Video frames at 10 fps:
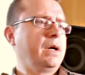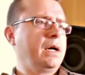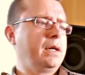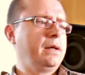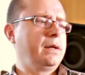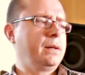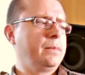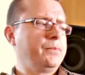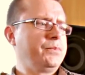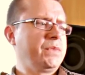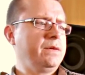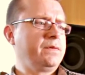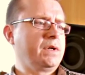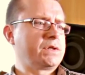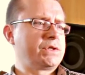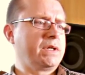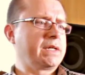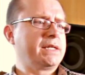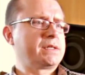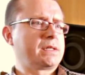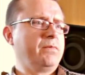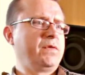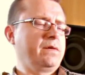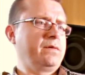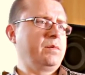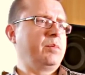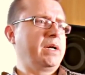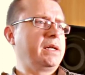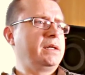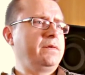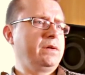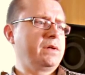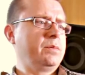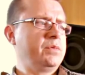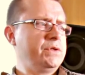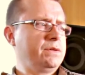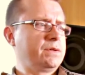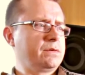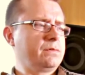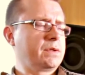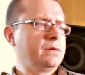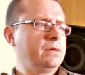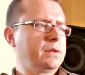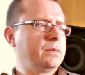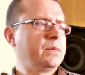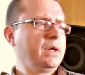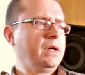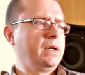And you've got to try and get something from a band if you're going to produce or record them.